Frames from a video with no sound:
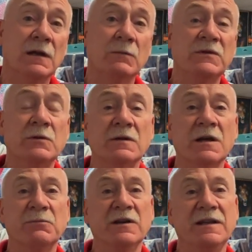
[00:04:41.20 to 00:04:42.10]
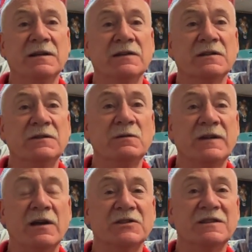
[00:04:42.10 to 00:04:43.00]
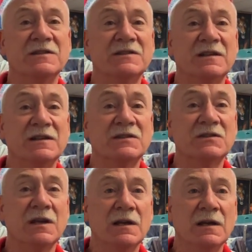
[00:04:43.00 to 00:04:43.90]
We took on Berninas in 2006,